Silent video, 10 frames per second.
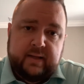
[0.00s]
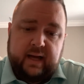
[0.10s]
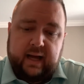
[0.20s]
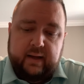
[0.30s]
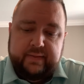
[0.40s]

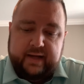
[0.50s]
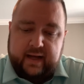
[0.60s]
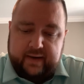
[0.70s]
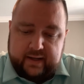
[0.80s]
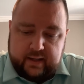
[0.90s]
Uh, the guy
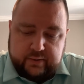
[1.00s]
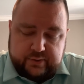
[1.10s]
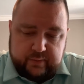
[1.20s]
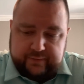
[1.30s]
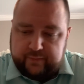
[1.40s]
that I
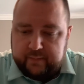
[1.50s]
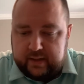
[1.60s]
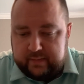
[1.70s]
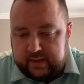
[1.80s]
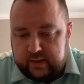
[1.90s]
coached with for
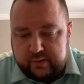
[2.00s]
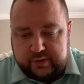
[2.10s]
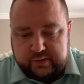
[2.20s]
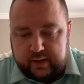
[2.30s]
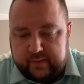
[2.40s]
many, many years
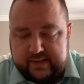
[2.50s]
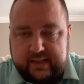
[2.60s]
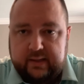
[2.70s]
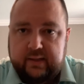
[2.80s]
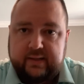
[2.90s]
used to always
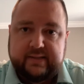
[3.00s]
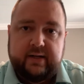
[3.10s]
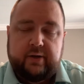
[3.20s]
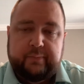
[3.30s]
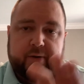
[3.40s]
say, Look, let's get
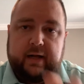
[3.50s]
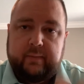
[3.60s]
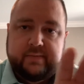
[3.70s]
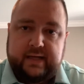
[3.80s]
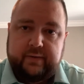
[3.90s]
all the
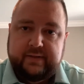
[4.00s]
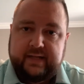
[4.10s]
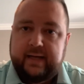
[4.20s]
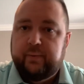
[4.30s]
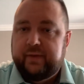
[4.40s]
problems out on the
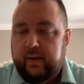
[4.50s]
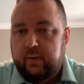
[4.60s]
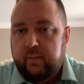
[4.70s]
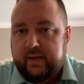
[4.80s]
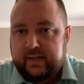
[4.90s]
table. That
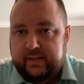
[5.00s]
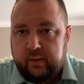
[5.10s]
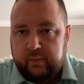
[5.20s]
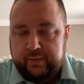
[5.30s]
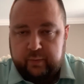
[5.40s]
way we can
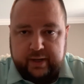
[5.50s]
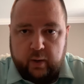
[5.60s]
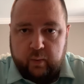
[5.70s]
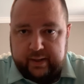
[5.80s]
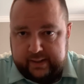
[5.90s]
deal with them. We know
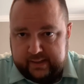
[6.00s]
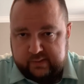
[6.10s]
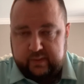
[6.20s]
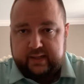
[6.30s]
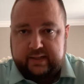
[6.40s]
what it is
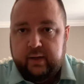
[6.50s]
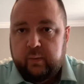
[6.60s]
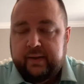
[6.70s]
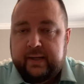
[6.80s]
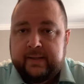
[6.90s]
and we can deal
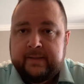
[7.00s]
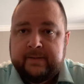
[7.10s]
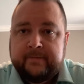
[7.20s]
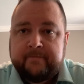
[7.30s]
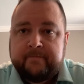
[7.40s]
with it.
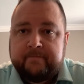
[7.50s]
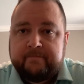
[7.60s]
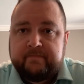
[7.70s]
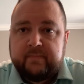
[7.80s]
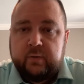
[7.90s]

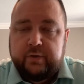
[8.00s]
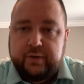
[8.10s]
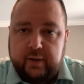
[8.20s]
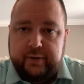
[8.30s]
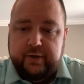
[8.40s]
When
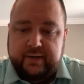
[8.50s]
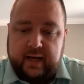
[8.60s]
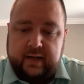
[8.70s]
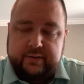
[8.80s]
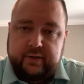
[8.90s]
you go to your
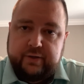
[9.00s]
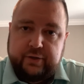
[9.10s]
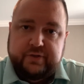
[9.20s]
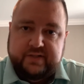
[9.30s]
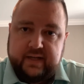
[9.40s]
doctor and
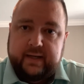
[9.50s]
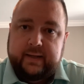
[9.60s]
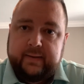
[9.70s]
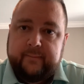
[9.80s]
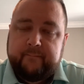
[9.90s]
you're
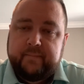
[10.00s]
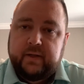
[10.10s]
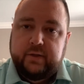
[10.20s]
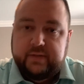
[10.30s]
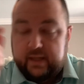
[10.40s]
sick
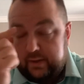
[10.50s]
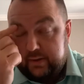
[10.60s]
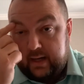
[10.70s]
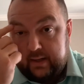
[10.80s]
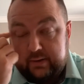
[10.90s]
and you tell your
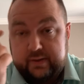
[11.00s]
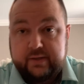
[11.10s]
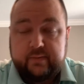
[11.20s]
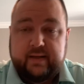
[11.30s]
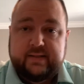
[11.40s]
doctor,
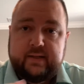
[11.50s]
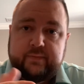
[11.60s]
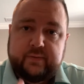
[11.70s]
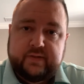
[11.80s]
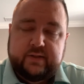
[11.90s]
these are my
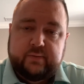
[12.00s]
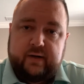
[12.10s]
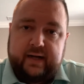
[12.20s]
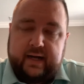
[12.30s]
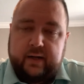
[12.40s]
symptoms, this is what
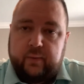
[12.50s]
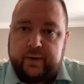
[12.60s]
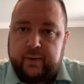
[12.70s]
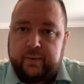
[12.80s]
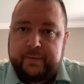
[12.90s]
I got going
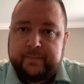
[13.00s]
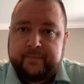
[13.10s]
on,